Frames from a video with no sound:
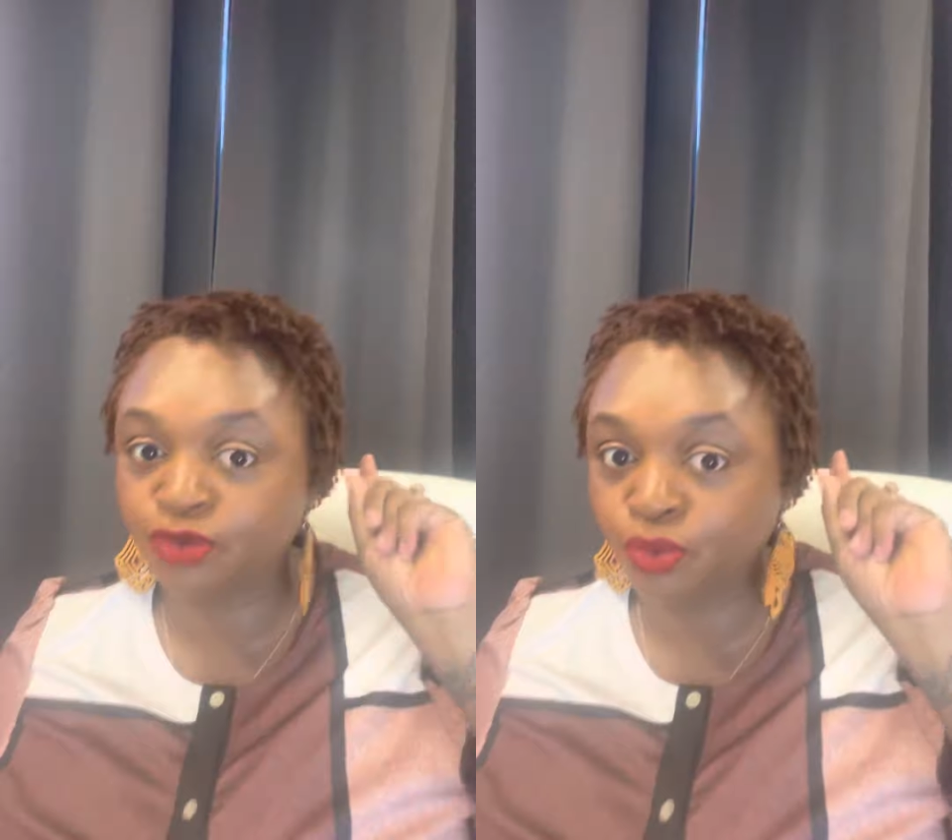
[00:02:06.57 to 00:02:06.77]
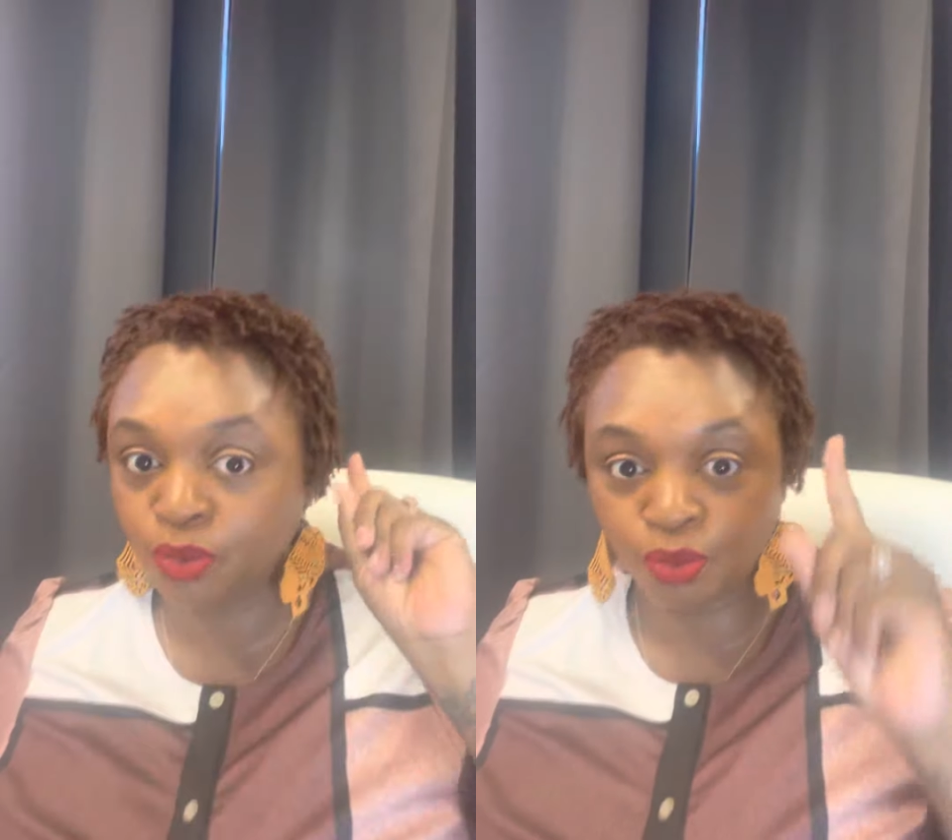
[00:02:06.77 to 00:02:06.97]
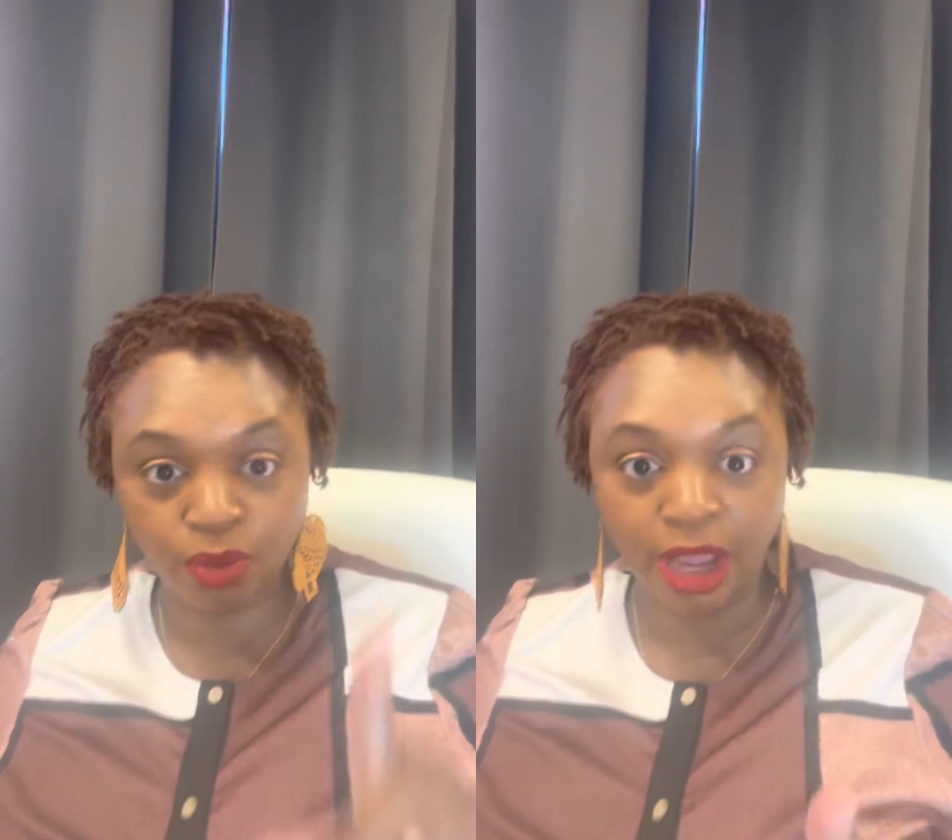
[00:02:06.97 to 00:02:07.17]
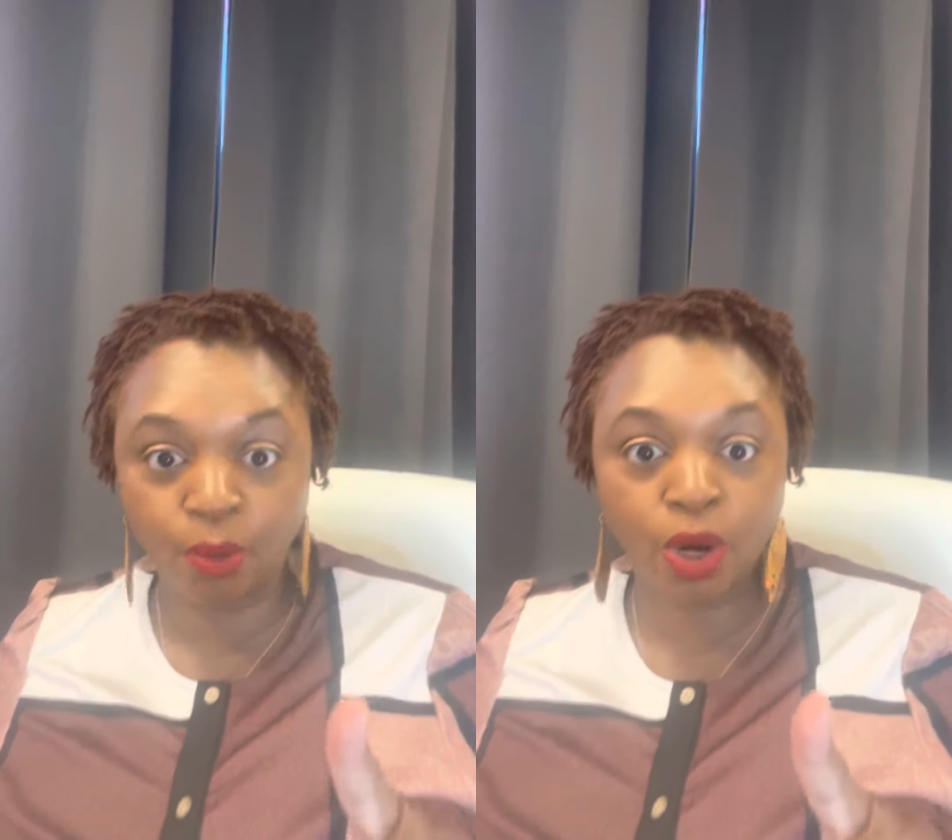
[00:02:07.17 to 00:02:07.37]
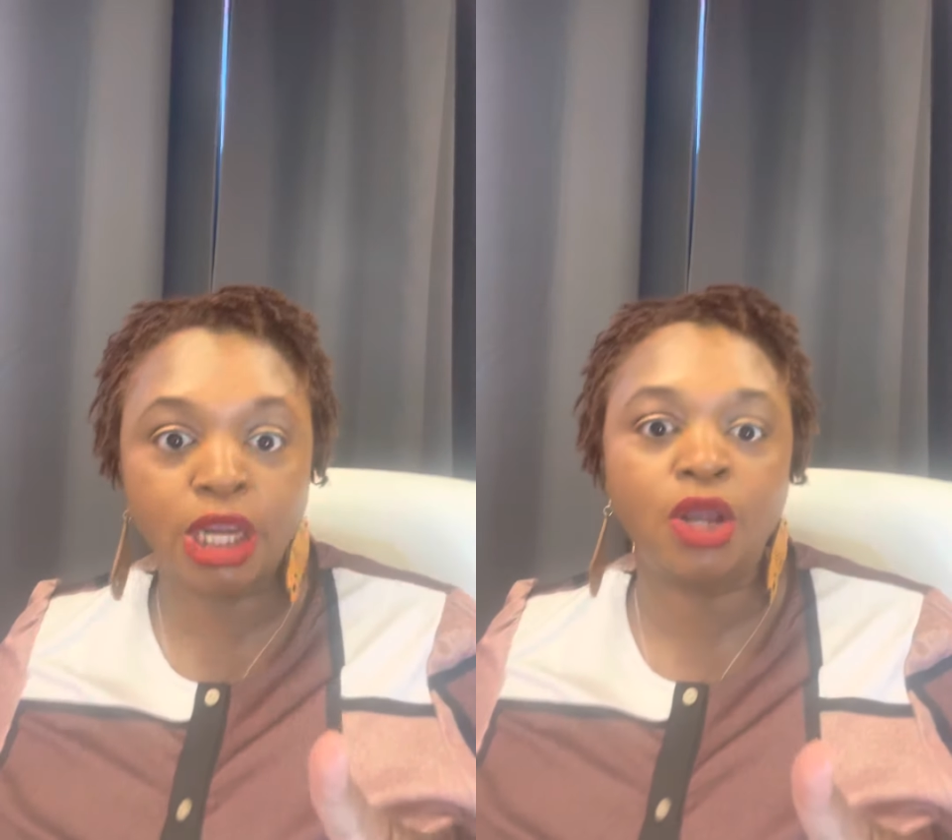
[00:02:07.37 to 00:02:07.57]
to
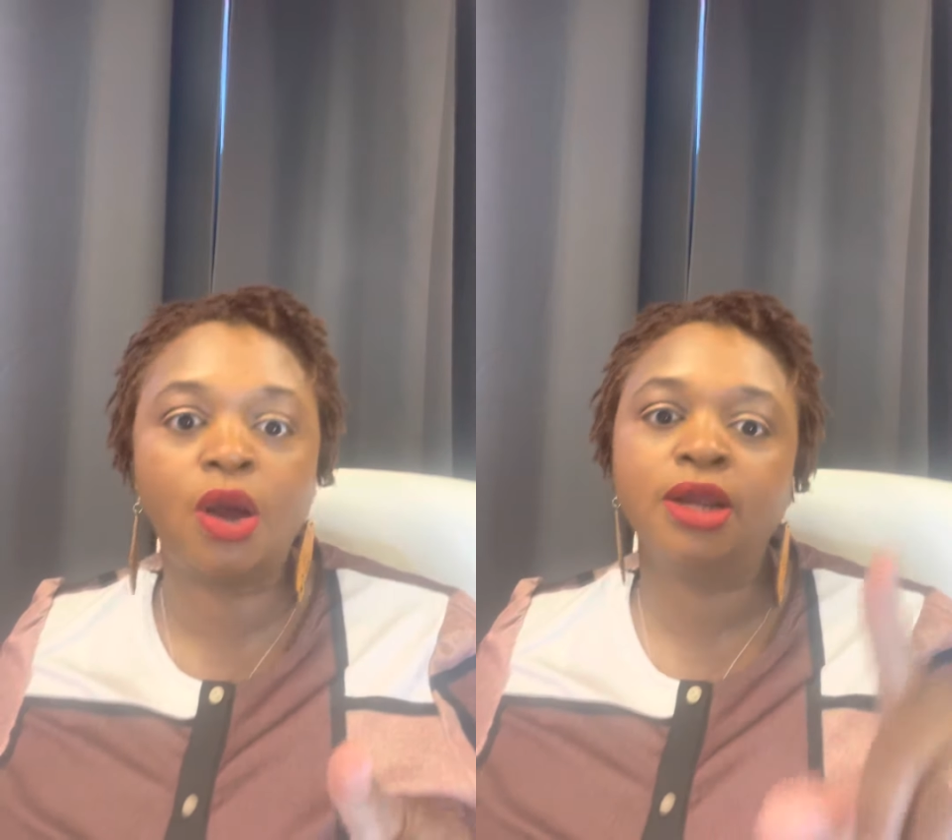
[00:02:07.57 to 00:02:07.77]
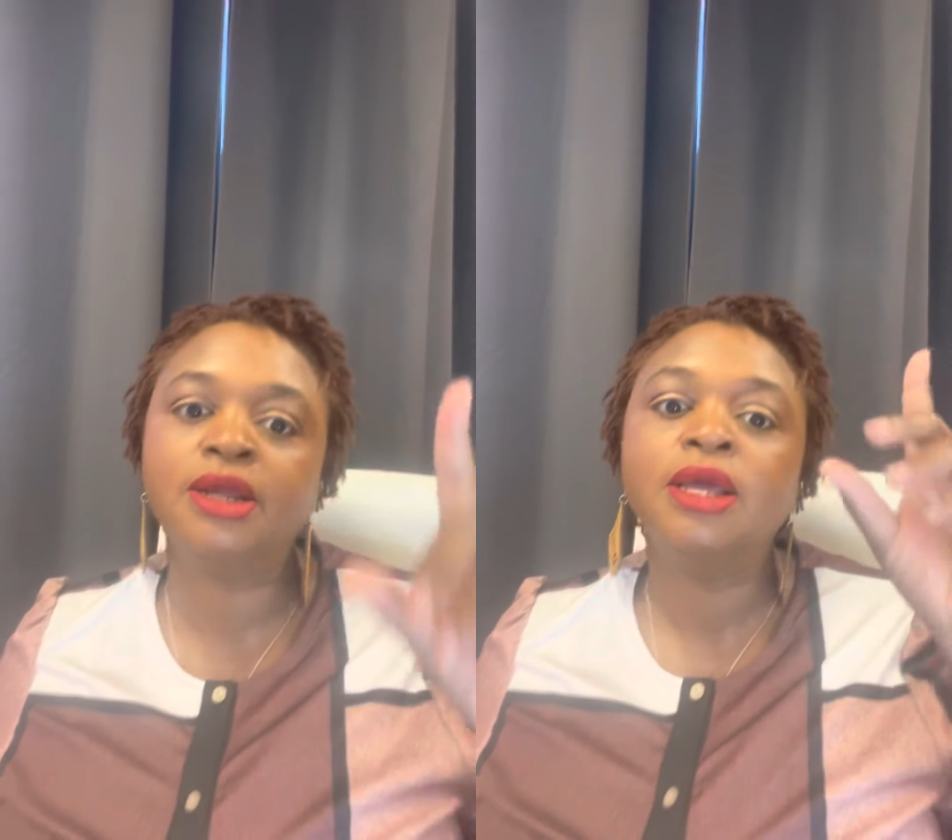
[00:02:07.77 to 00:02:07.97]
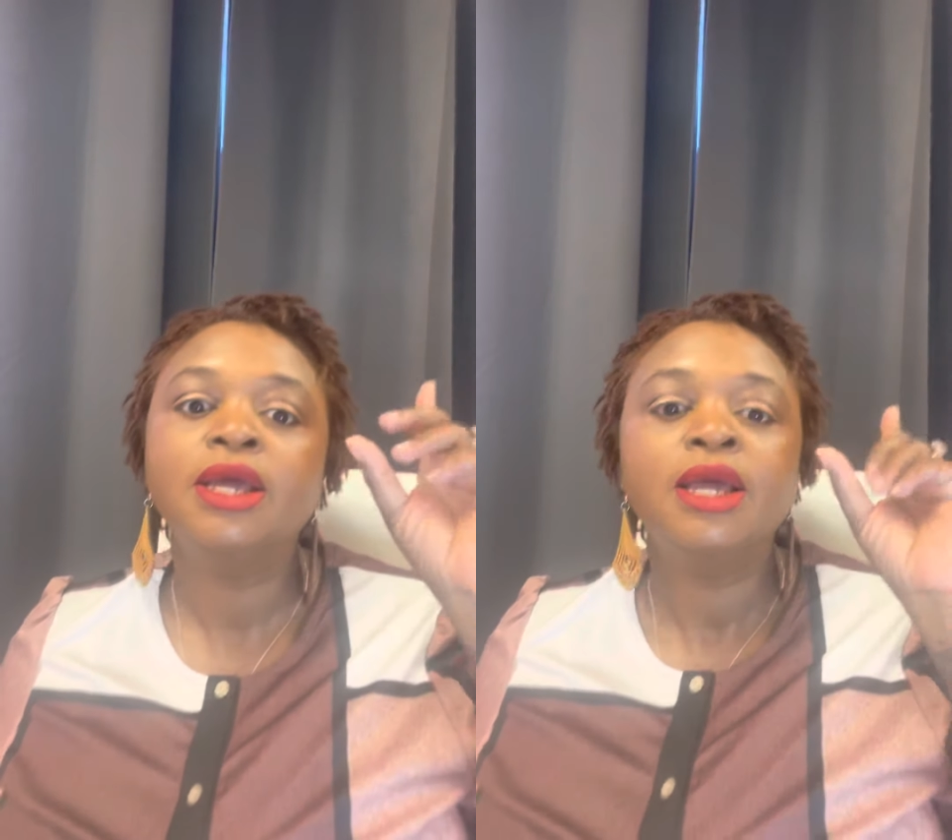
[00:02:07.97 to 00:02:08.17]
get working on: